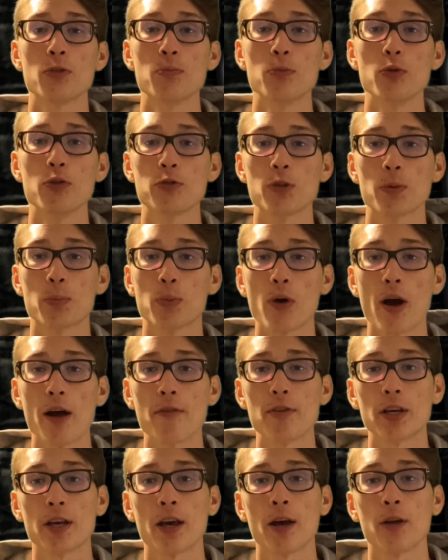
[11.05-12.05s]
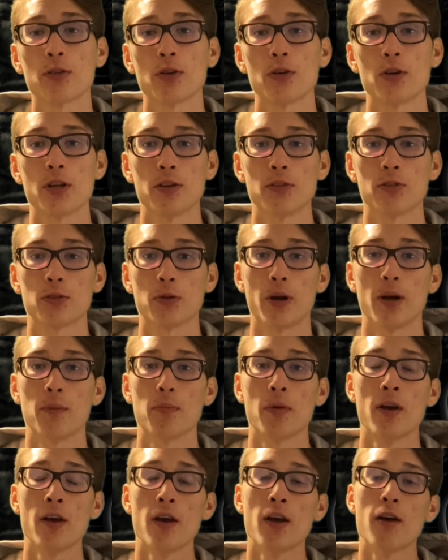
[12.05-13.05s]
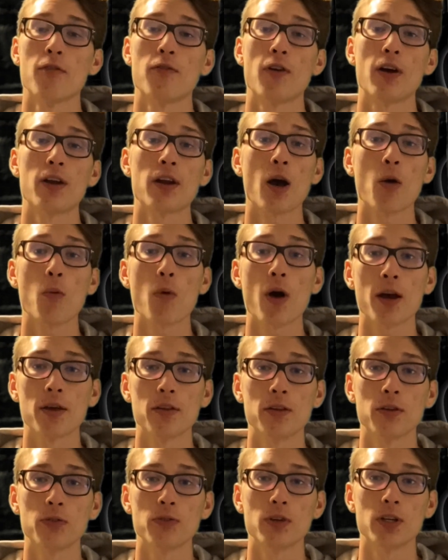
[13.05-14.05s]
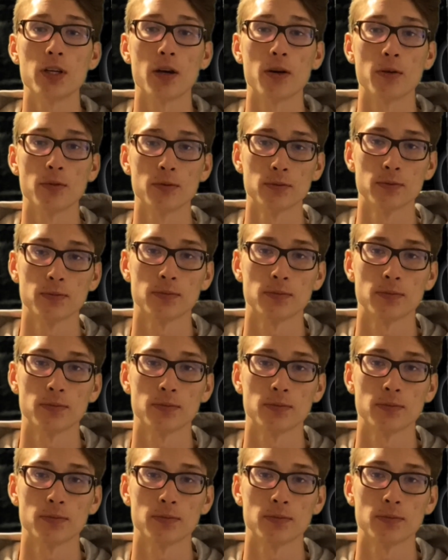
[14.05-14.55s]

to move to private accounts on Instagram. Find out why in this video.